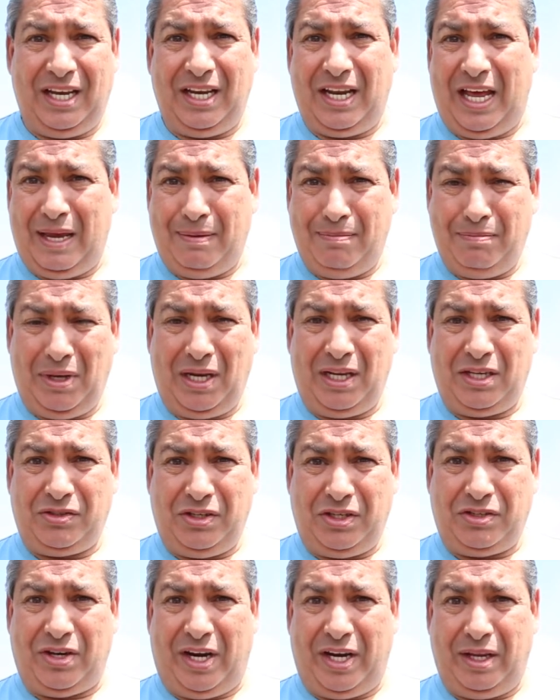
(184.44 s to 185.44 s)
in a
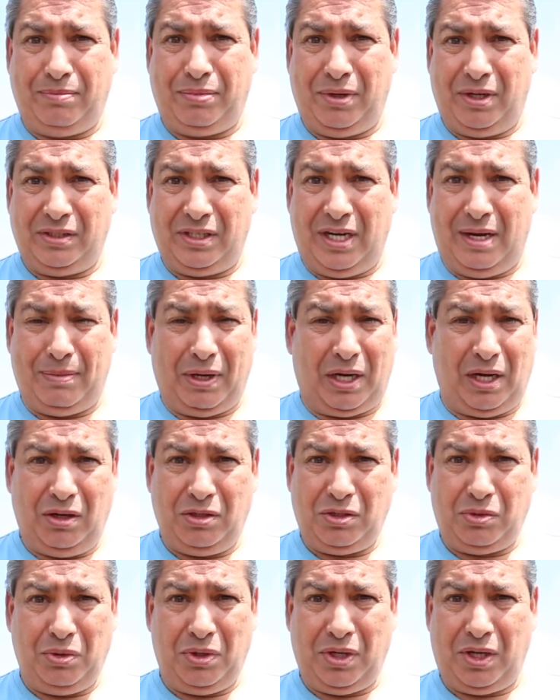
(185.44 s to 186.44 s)
military training program, a
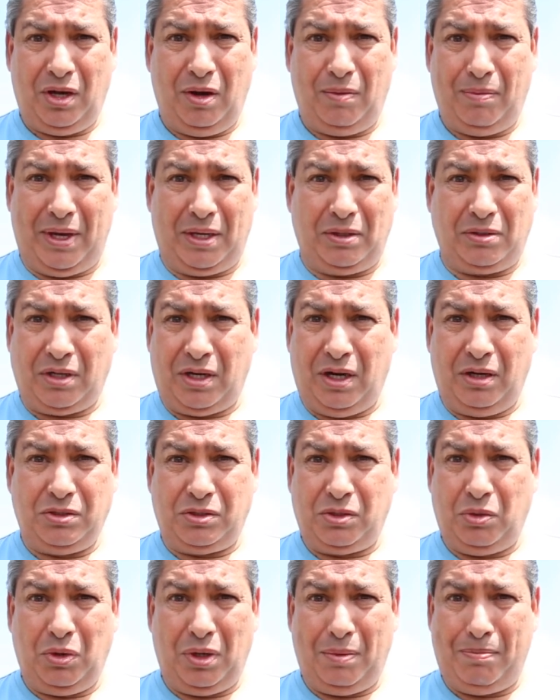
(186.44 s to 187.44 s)
close quarter combat or a
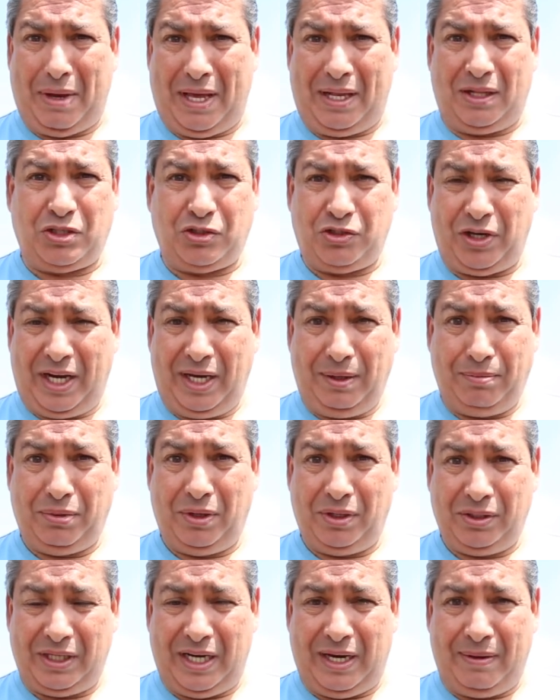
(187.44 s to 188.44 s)
close quarter battle training
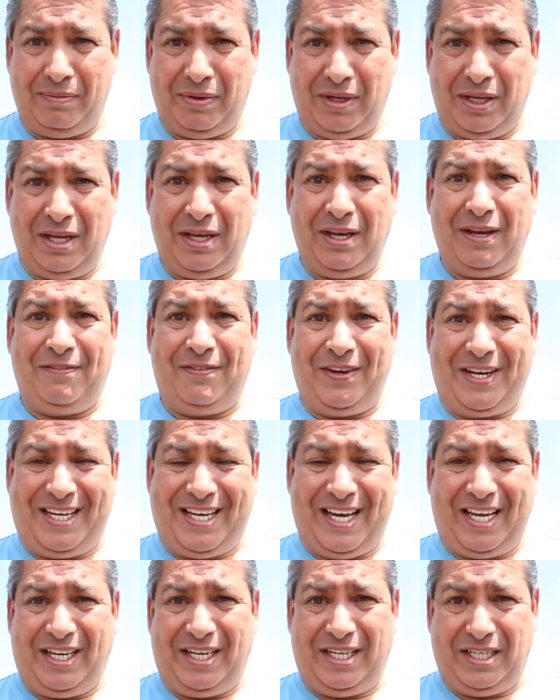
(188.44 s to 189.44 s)
program, for
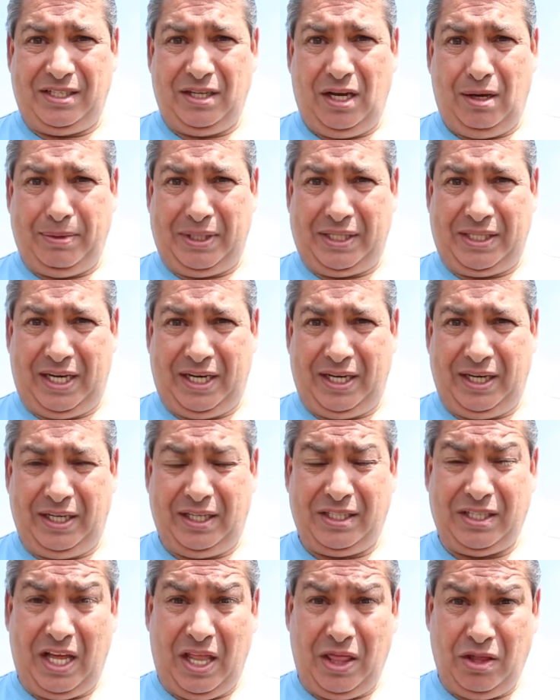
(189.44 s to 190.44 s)
gun disarming
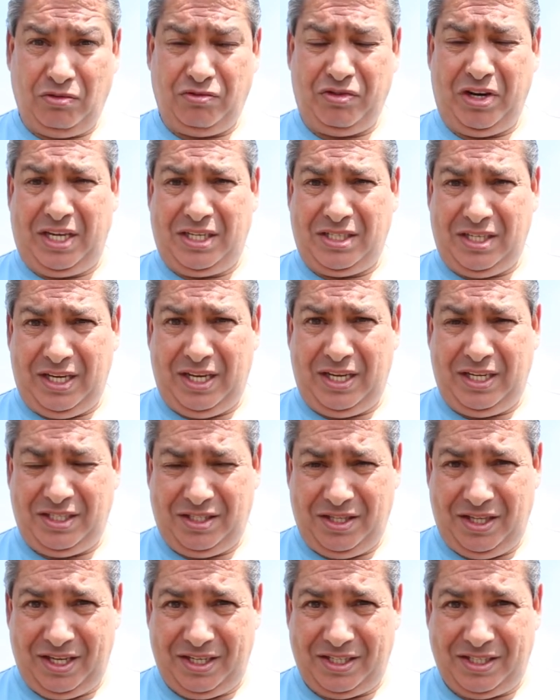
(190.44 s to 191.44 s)
techniques. And the reason
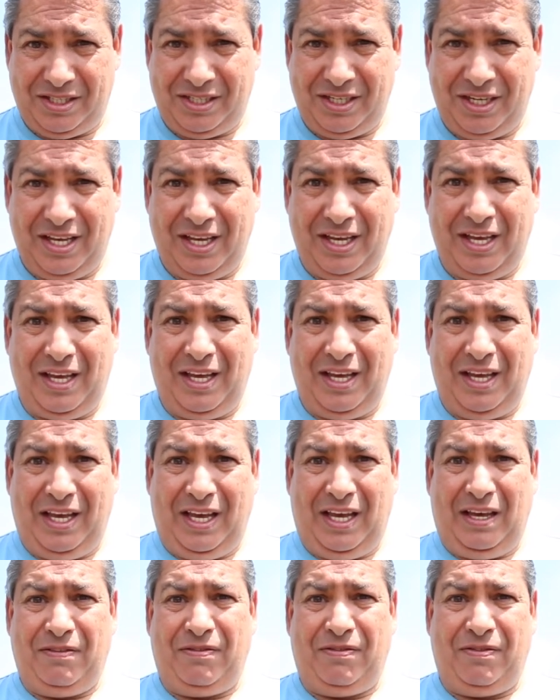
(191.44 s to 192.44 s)
is this.
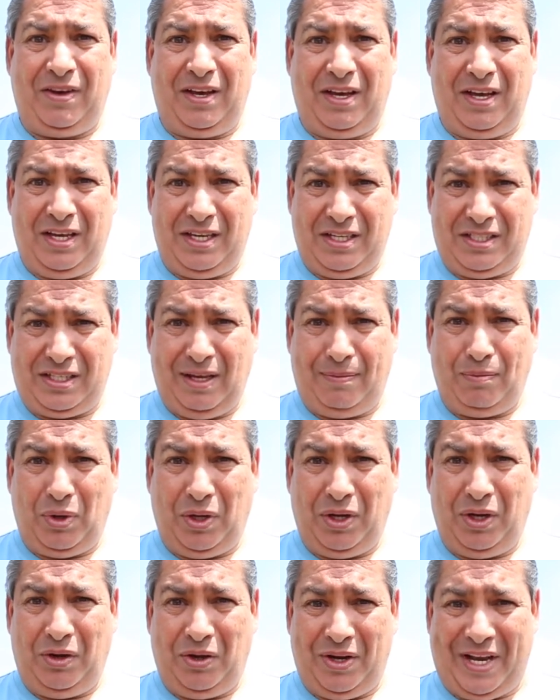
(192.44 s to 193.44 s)
If
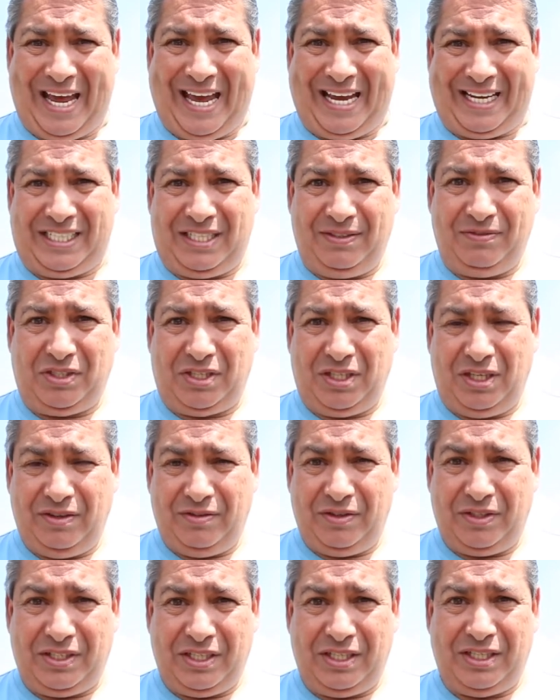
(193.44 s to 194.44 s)
someone on active
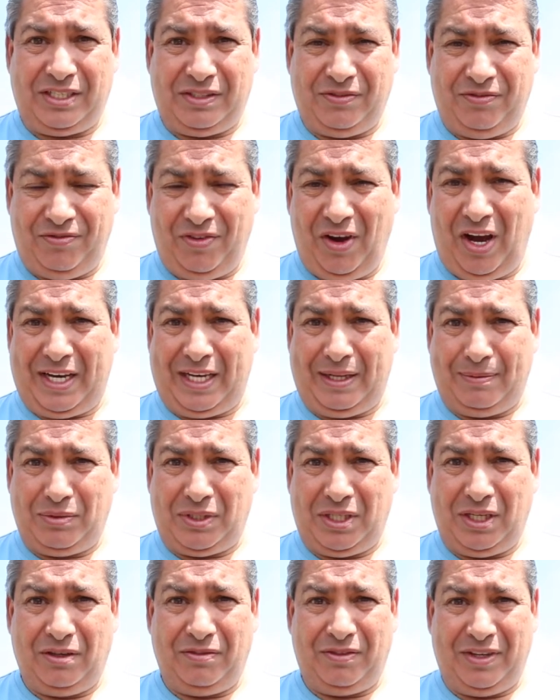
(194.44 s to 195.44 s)
service is finding
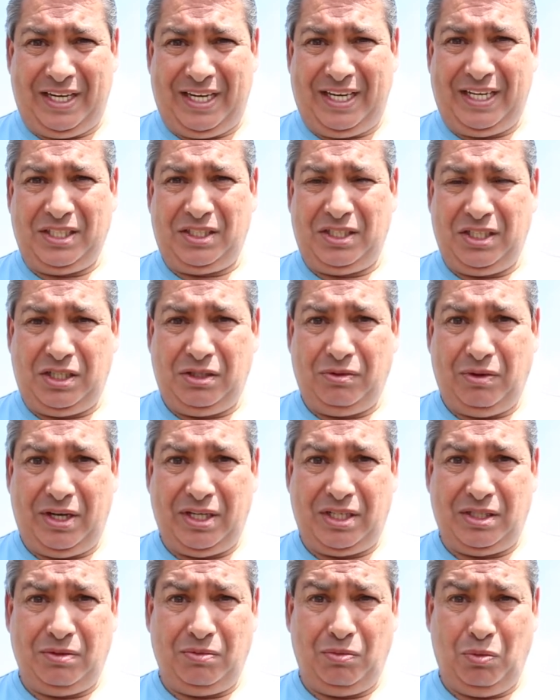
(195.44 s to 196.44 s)
themselves in a
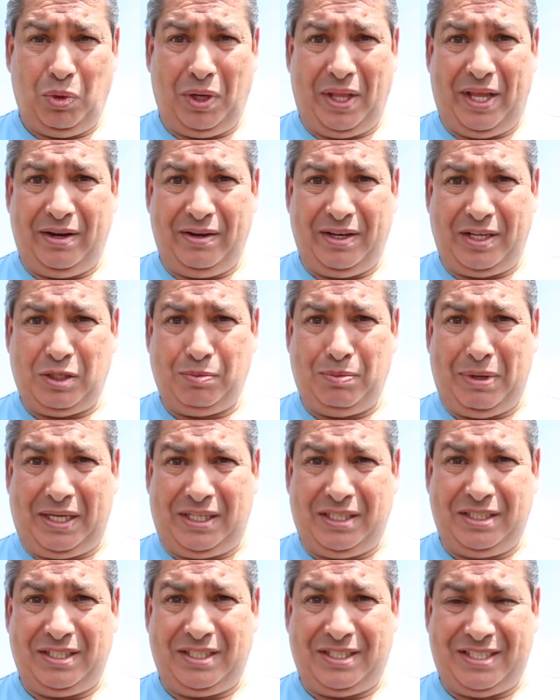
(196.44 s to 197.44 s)
situation where they're
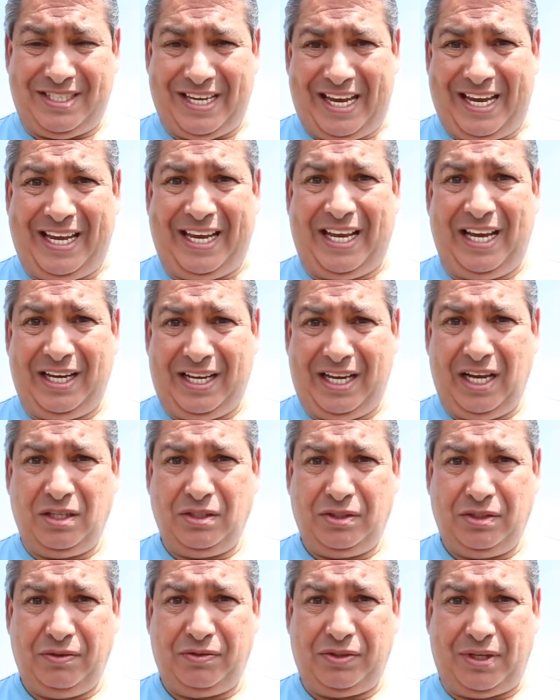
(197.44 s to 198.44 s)
expected to take
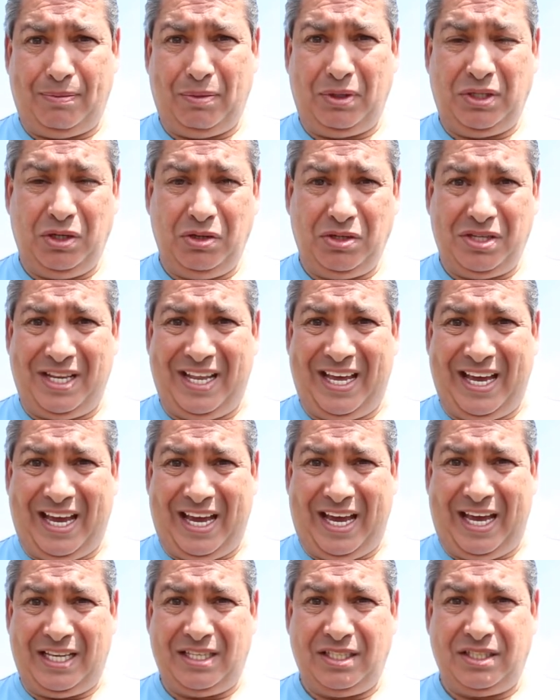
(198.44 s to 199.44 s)
guns off someone using their
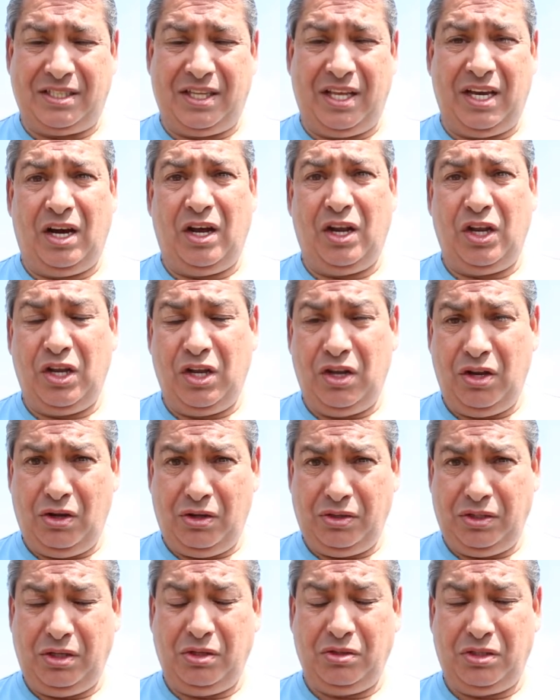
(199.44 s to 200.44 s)
hands, they are
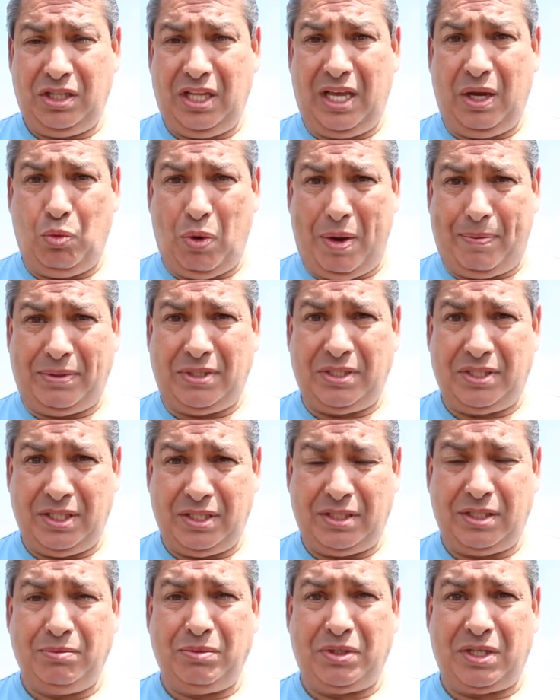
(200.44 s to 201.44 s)
not using their weapon
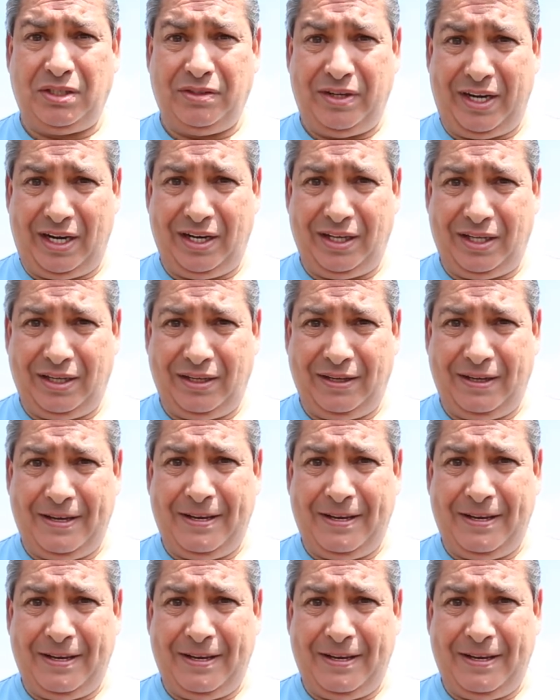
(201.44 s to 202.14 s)
systems correctly.